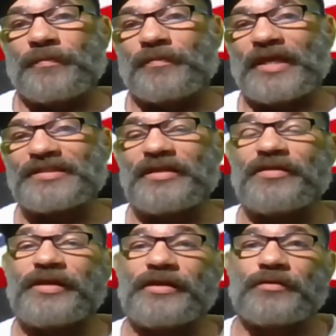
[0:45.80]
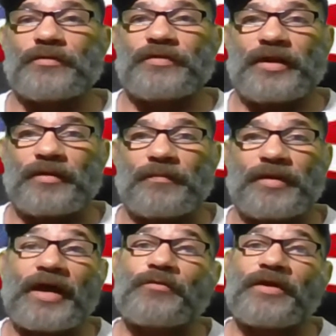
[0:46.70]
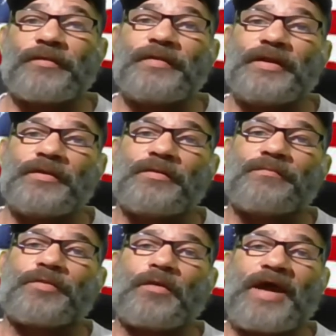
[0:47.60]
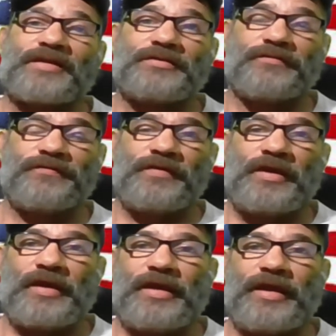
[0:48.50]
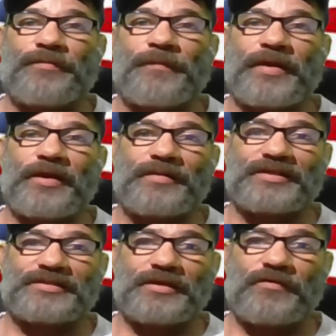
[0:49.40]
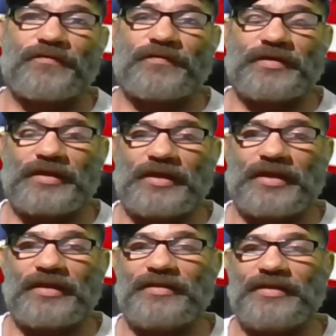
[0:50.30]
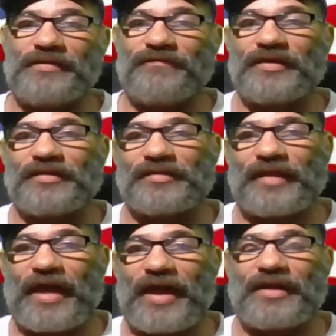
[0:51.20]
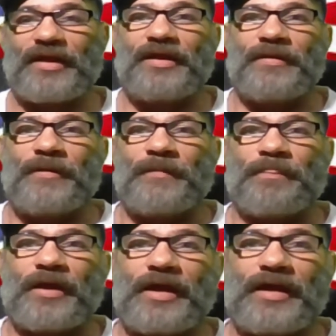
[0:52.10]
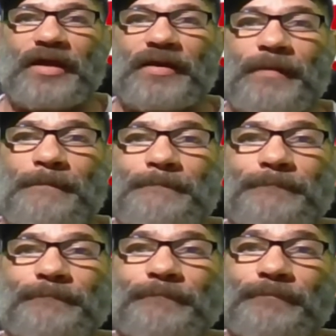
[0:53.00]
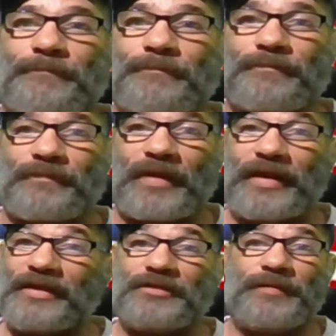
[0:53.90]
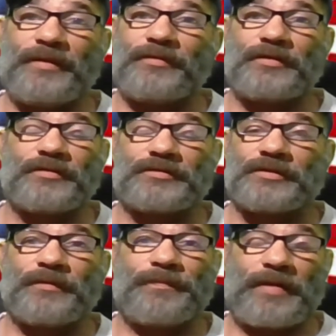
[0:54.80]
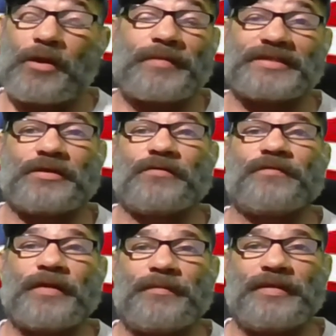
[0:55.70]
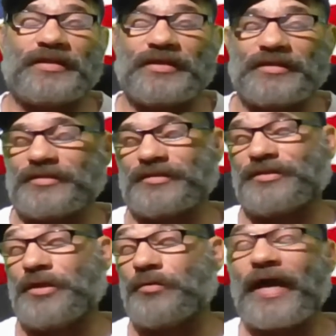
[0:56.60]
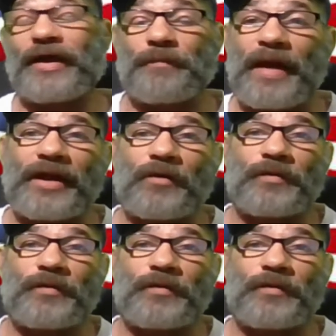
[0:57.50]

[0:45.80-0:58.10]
That's neither here nor there, but I'd rather be proactive and prepare myself in the event that uh, I need to be able to, to power myself. I mean, it's, it's no doubt about it.